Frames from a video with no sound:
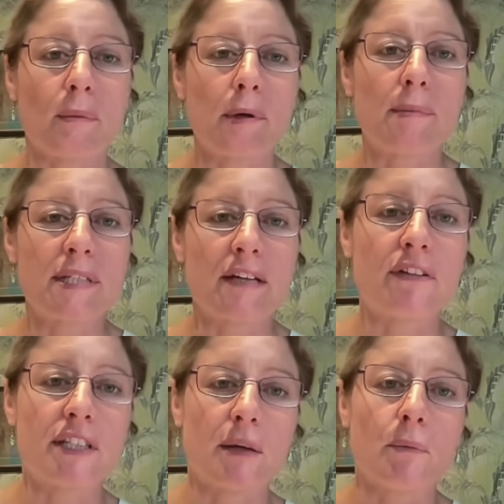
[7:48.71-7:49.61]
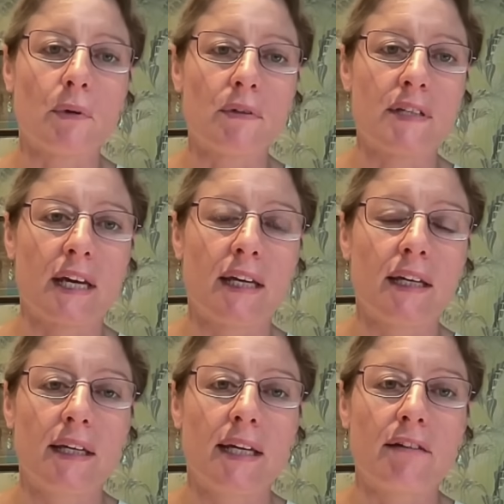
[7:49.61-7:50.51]
I mean, we definitely don't want
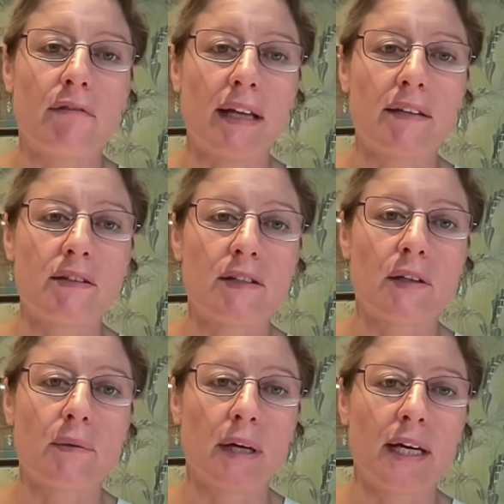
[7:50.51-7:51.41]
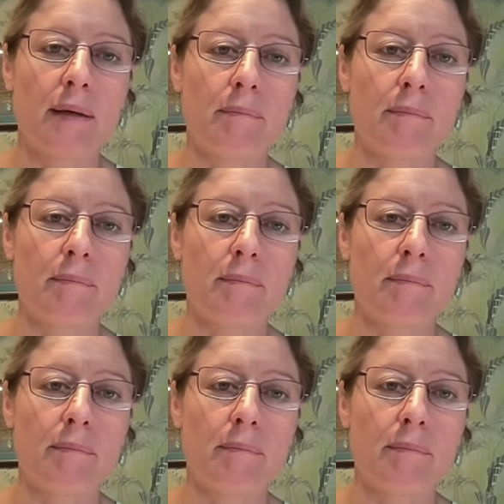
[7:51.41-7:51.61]
Iran to